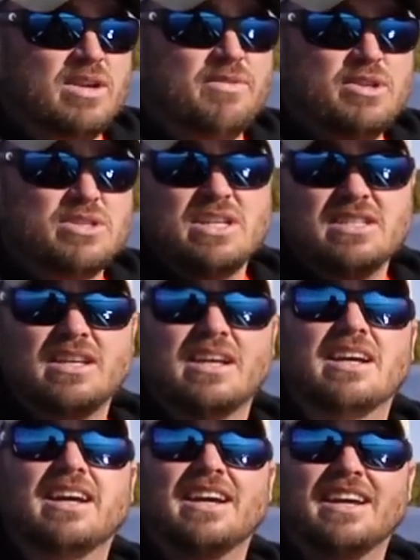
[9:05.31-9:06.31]
gotta
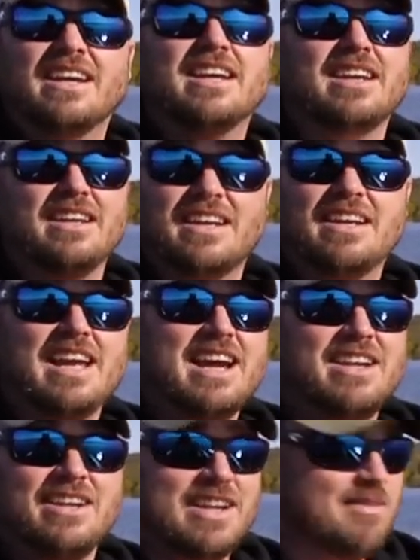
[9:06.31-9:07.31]
give them props.
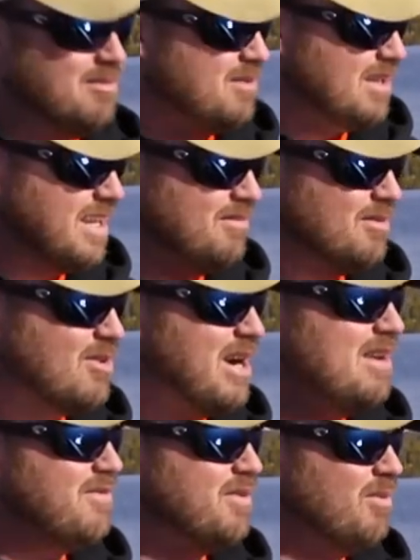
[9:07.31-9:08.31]
Yeah, you give them
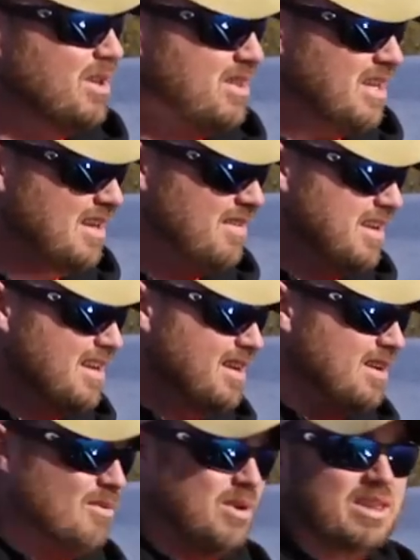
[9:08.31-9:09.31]
credit for what
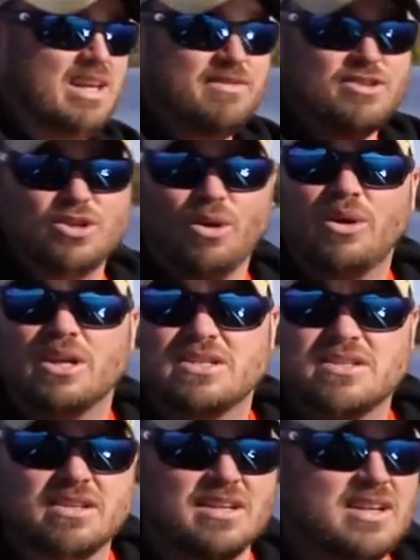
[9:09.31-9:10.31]
they've showed
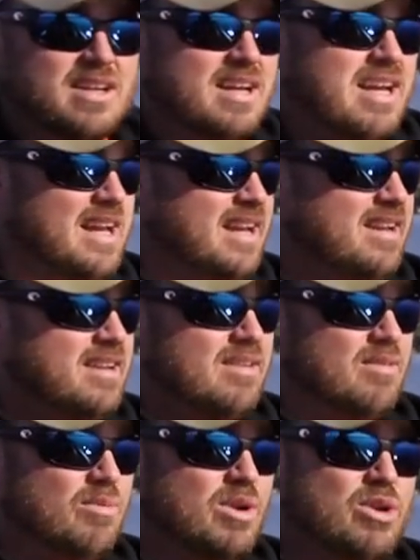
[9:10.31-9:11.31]
us. And
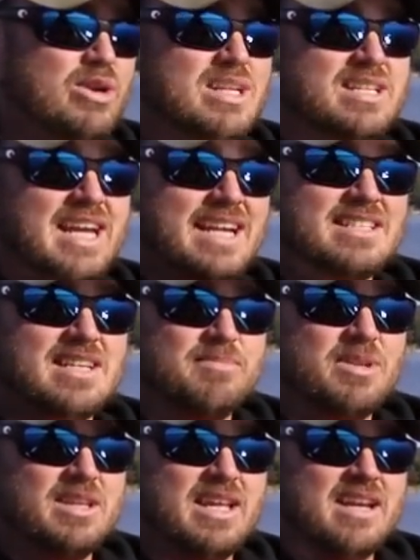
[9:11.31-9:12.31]
when you can take
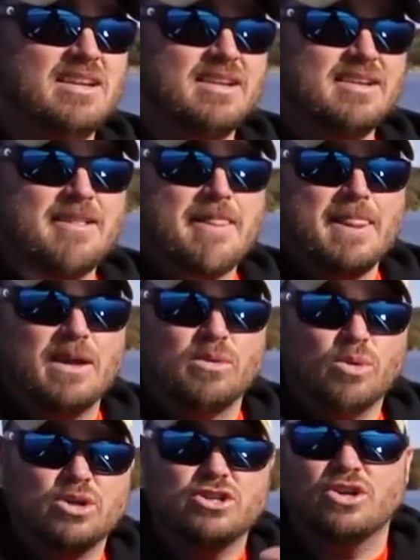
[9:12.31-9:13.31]
something that
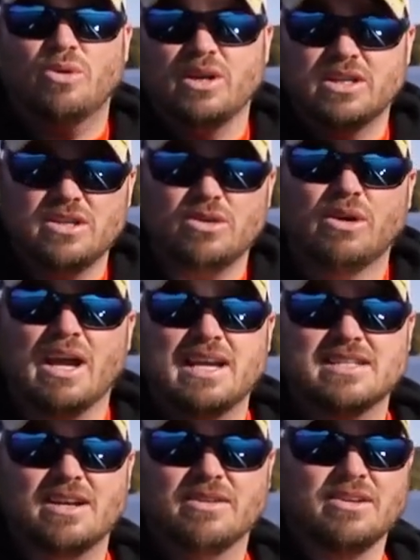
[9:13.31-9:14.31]
we're showing to you
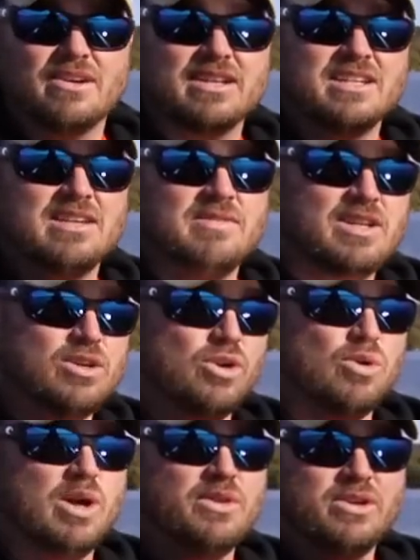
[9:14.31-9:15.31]
guys out there on TV and you can
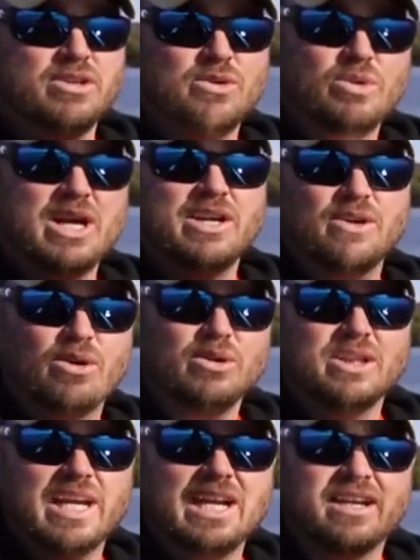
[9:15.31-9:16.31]
go out there and do it on your
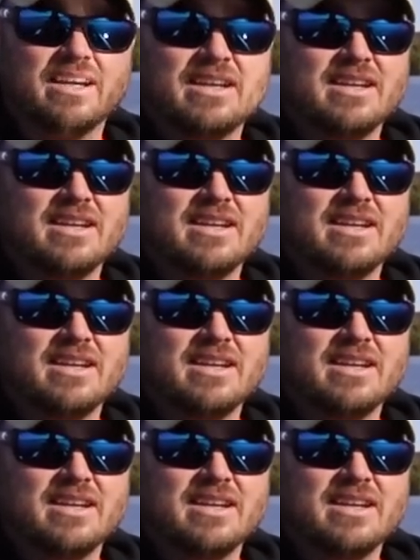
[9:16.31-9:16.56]
own lake,